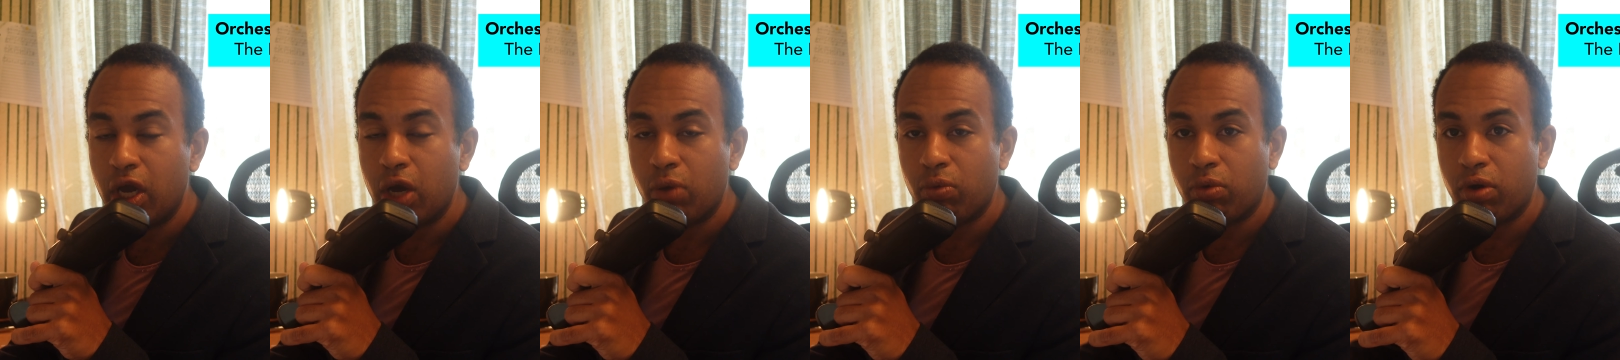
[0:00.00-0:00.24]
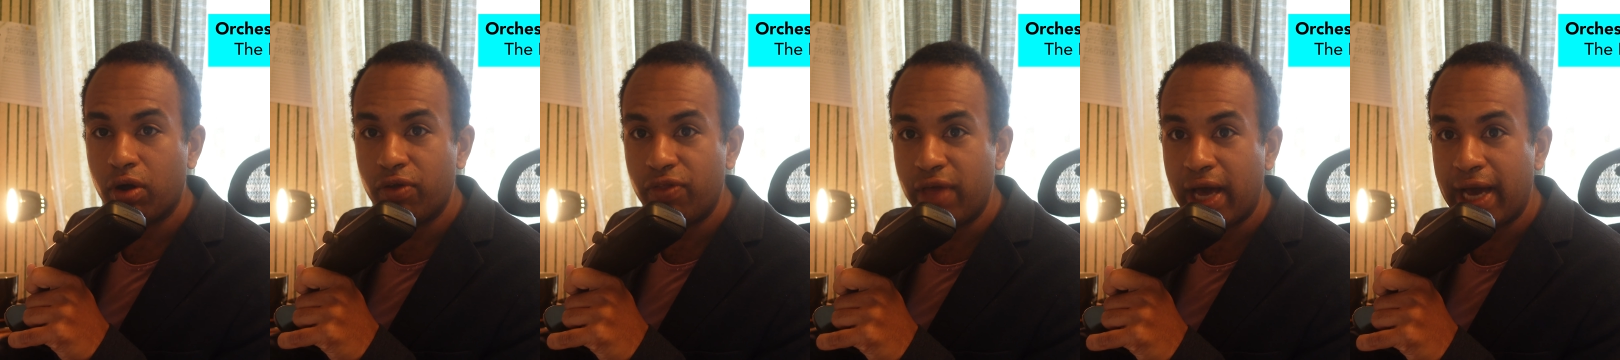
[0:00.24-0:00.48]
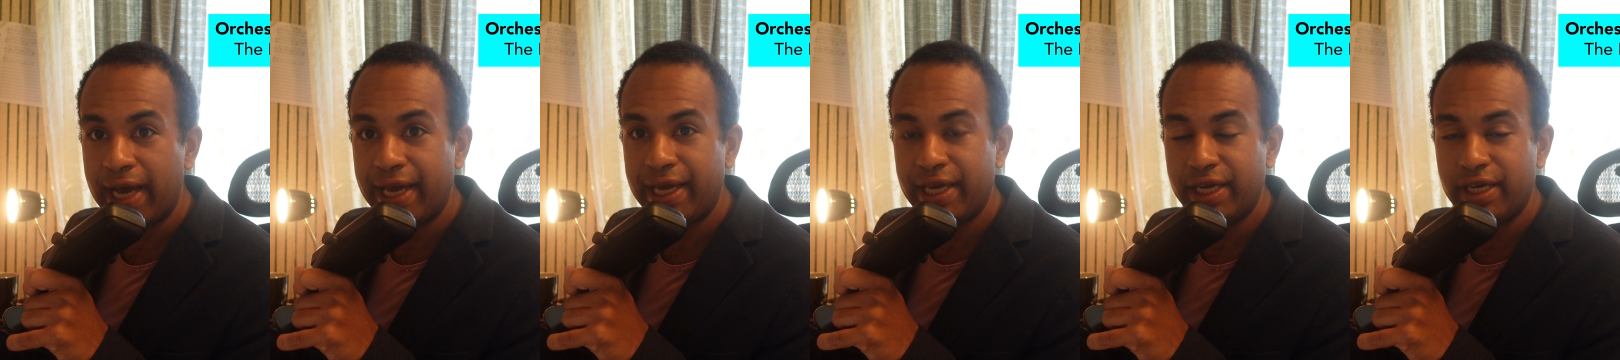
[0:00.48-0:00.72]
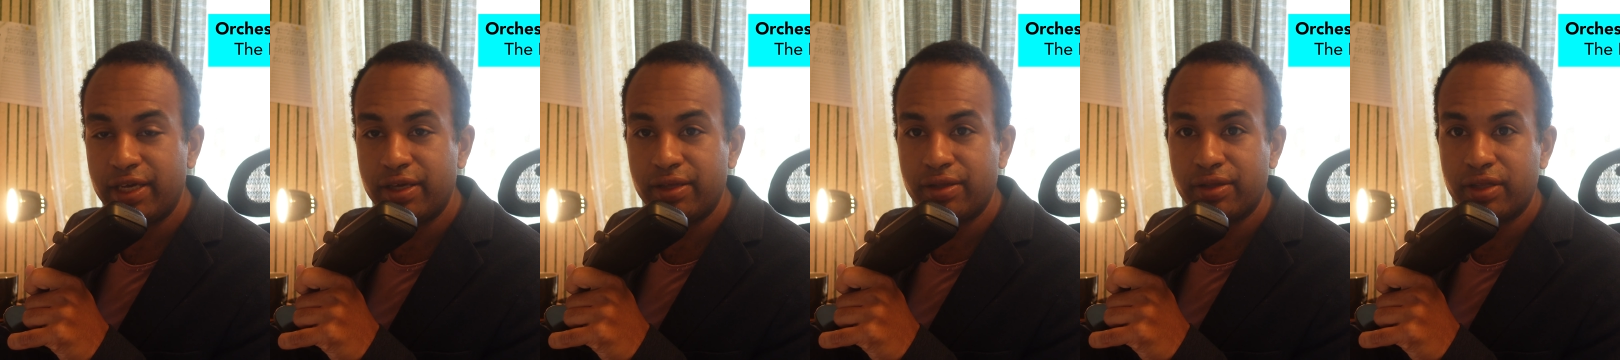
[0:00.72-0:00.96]
where that
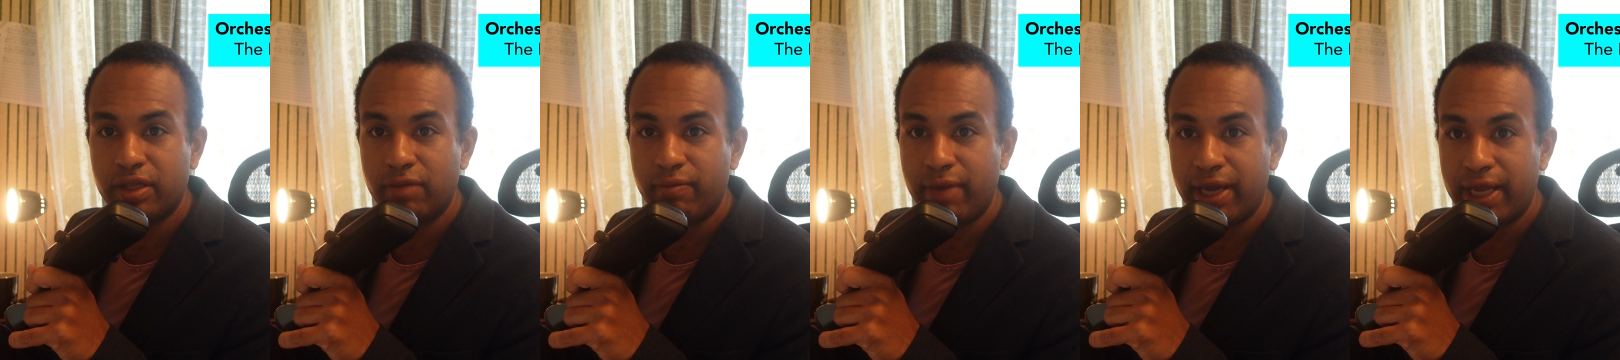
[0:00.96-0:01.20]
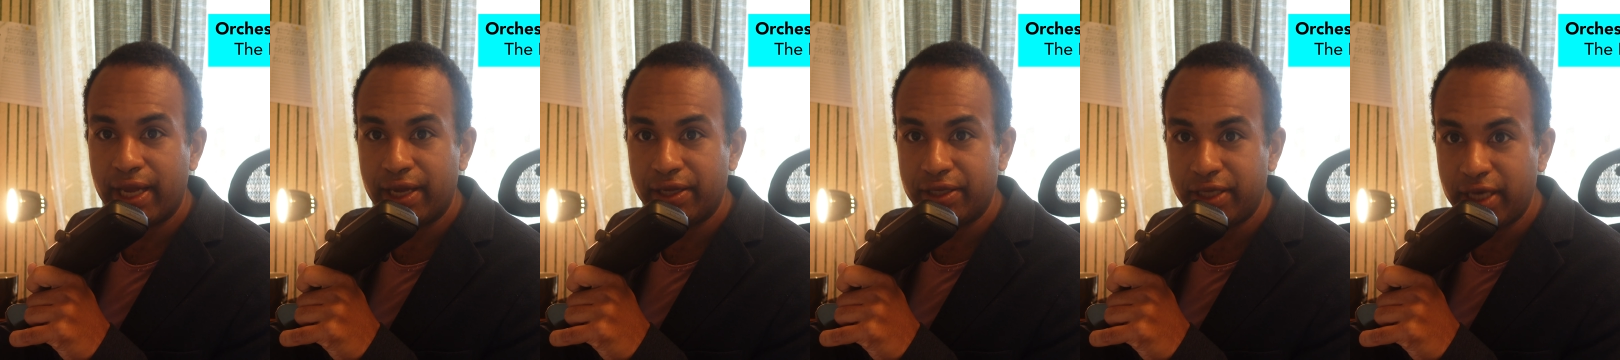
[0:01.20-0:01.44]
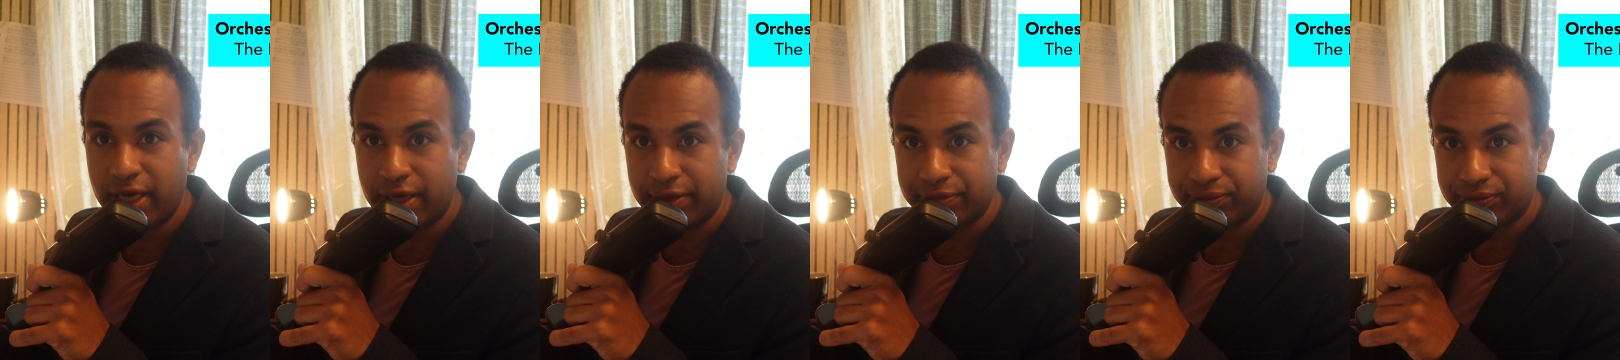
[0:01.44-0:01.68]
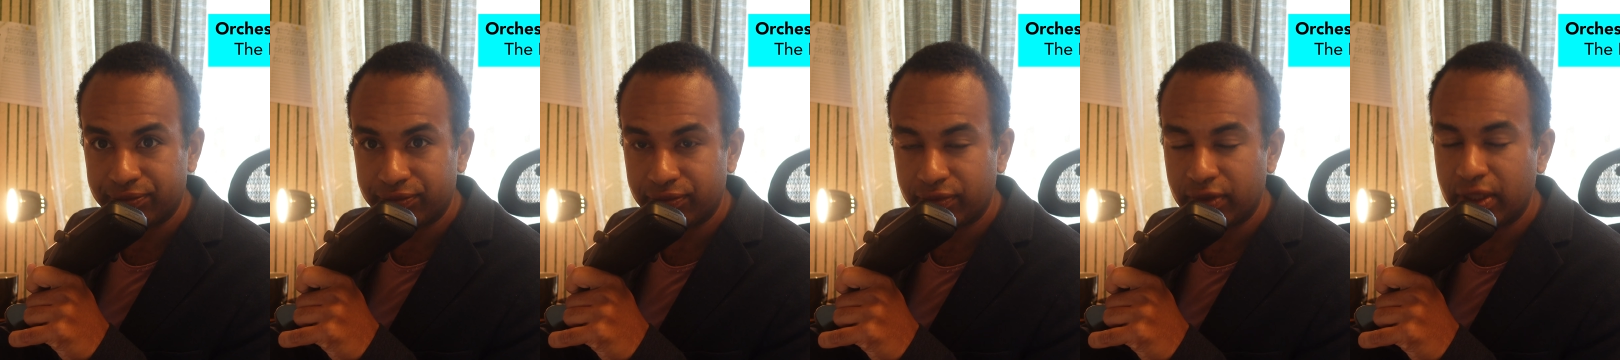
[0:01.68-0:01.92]
is the main idea.
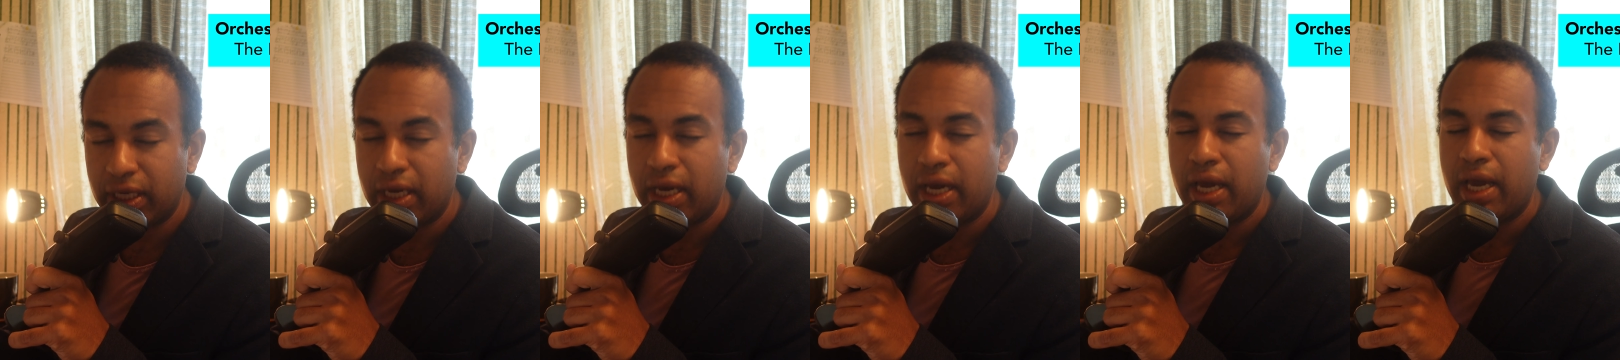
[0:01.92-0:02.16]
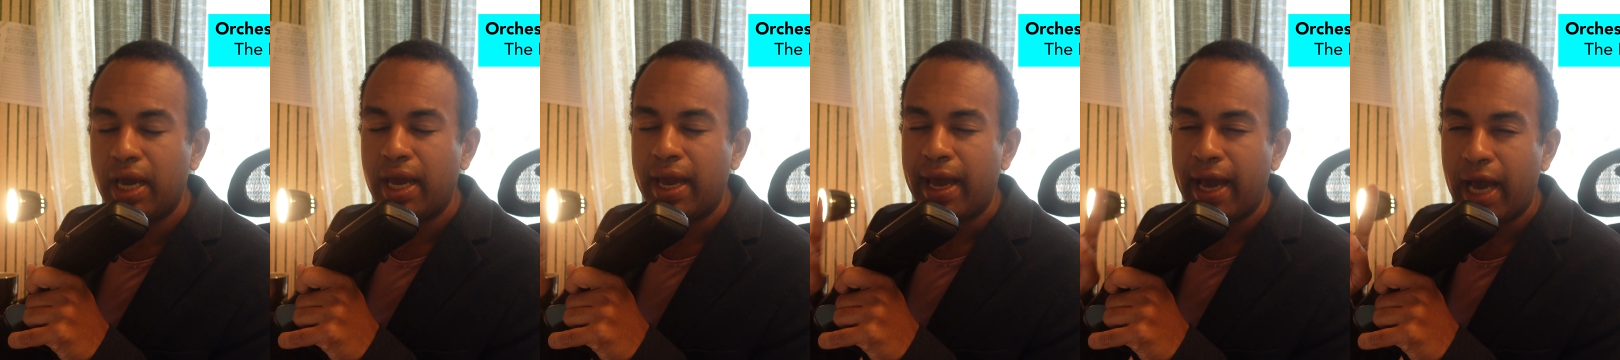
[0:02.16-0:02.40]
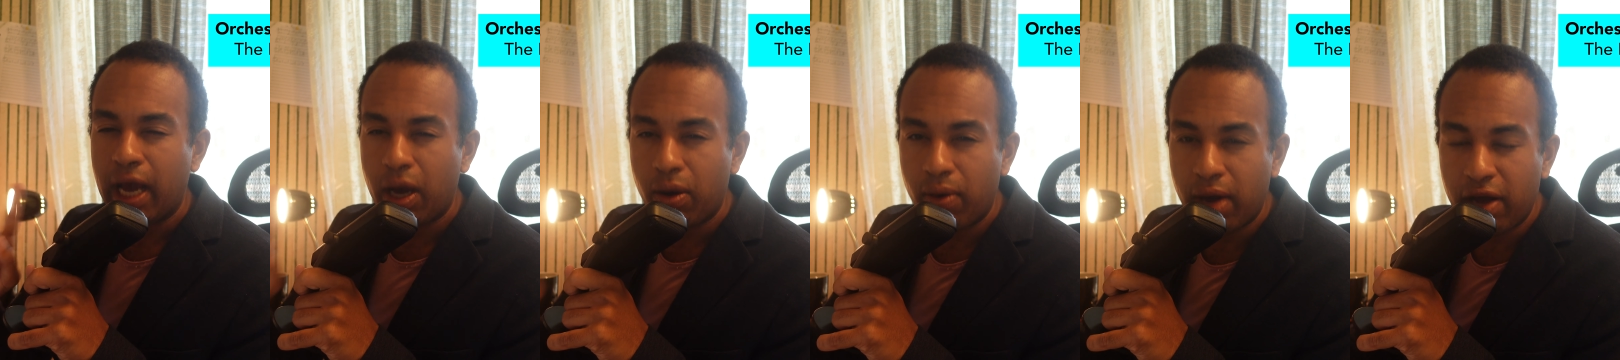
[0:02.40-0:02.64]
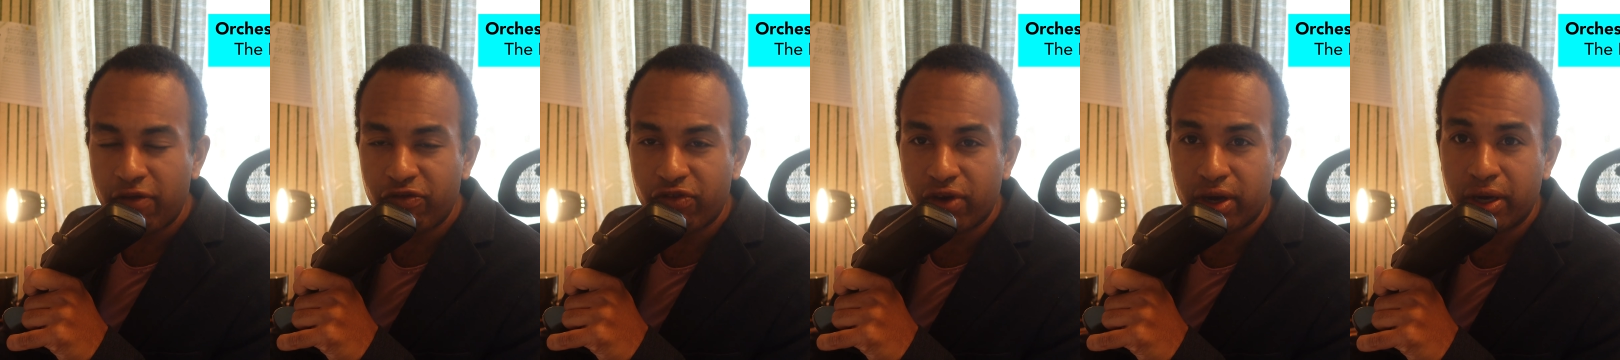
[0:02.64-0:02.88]

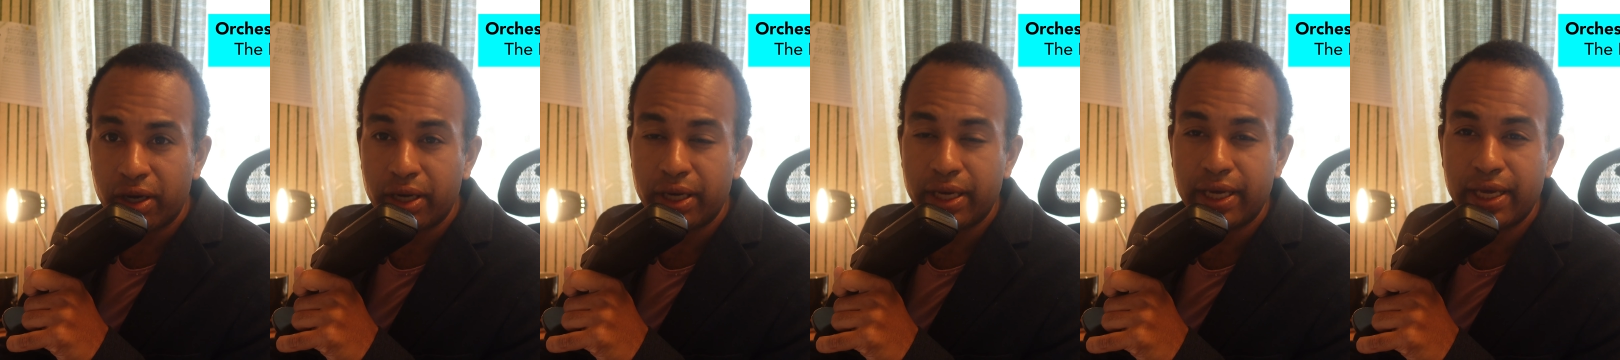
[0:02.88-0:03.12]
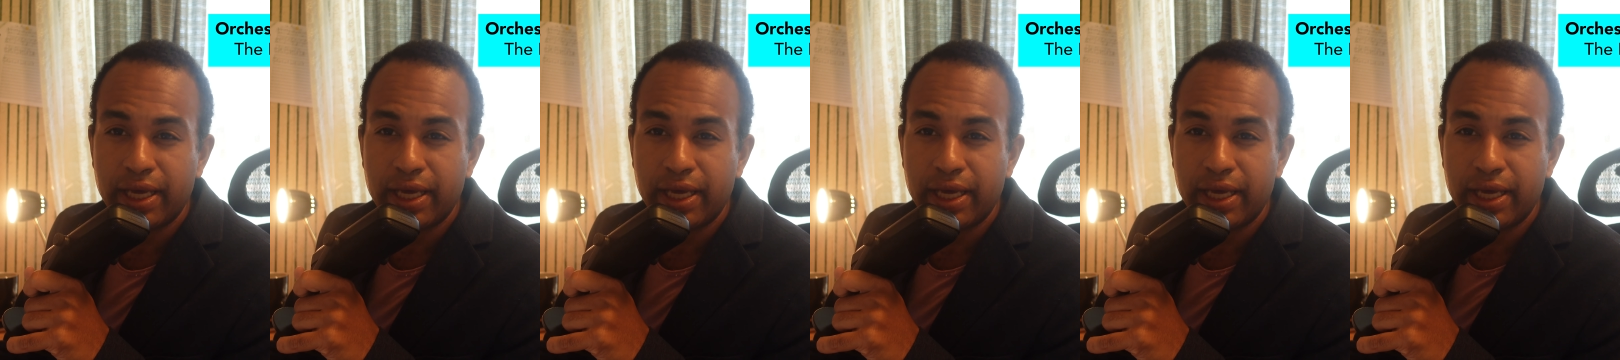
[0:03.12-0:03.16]
However,